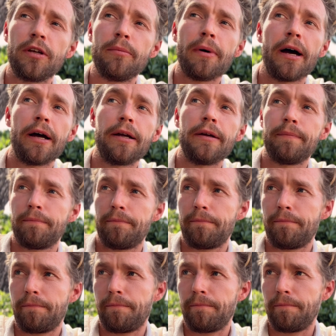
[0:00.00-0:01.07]
my
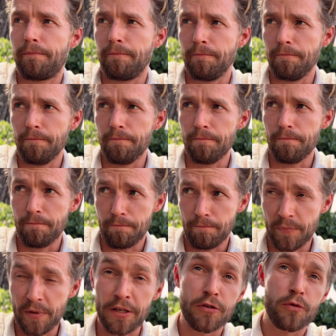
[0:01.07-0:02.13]

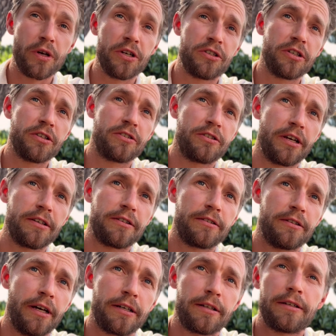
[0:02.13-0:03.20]
intuition says
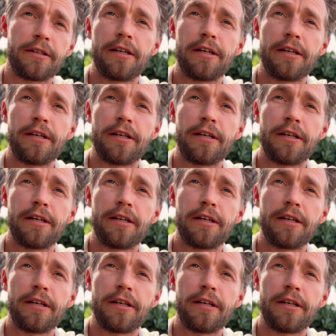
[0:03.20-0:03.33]
that